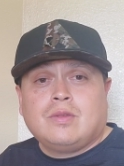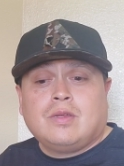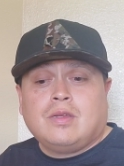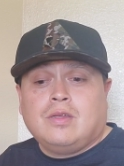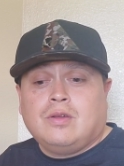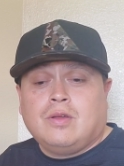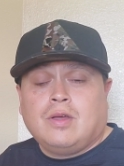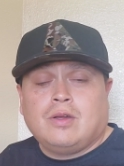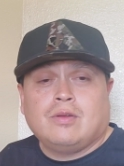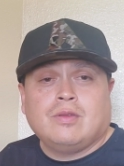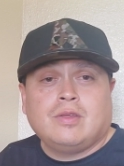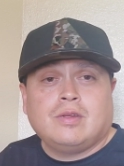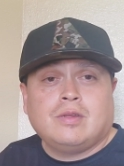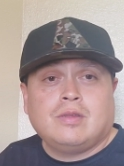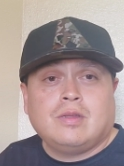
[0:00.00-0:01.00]
I don't
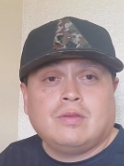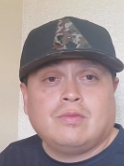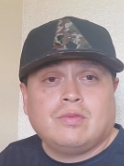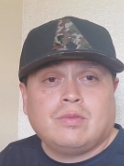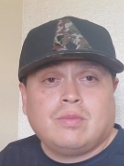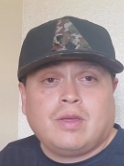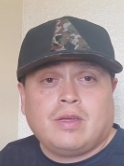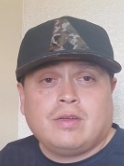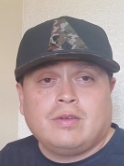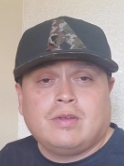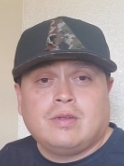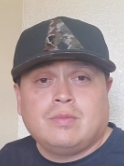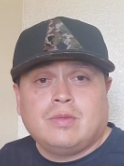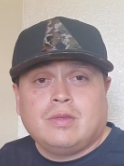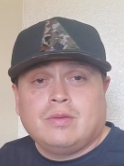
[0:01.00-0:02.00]
need a duffel bag on me.